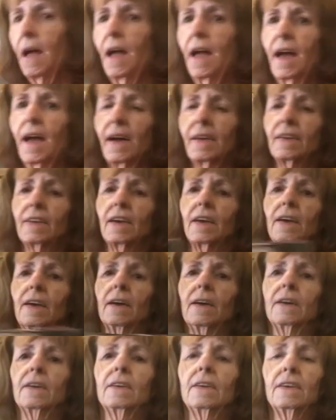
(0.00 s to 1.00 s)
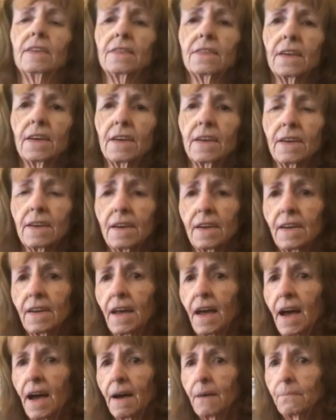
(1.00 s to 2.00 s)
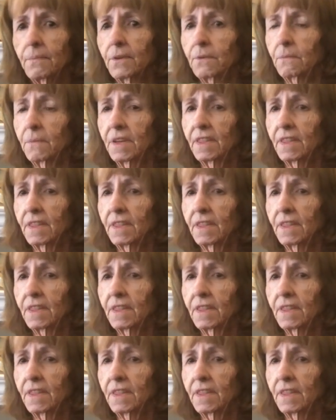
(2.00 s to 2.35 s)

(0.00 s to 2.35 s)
And anything can happen